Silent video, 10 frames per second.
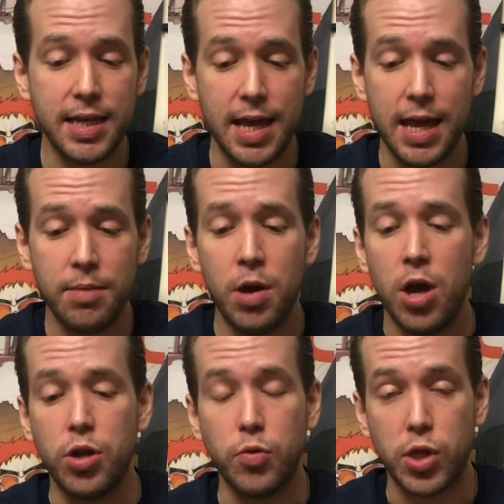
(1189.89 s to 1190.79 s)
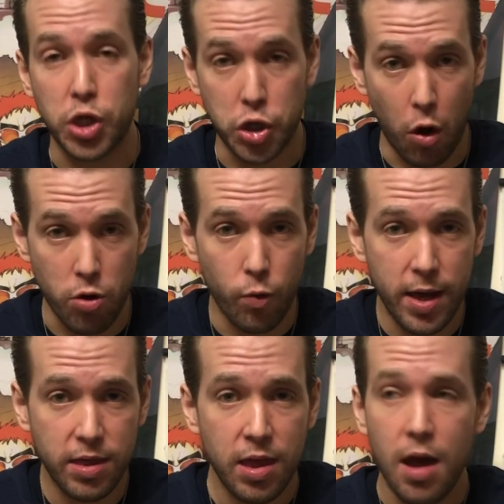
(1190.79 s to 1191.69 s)
game to start
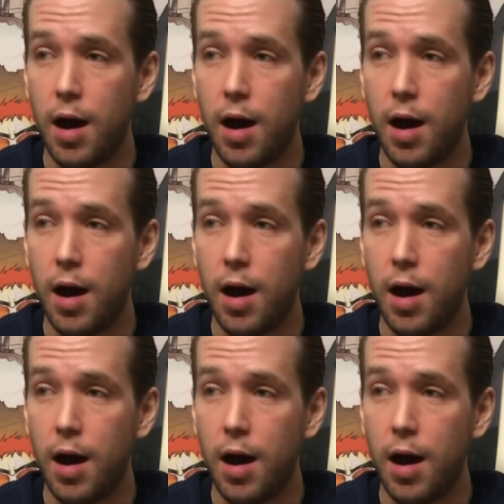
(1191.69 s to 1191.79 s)
with.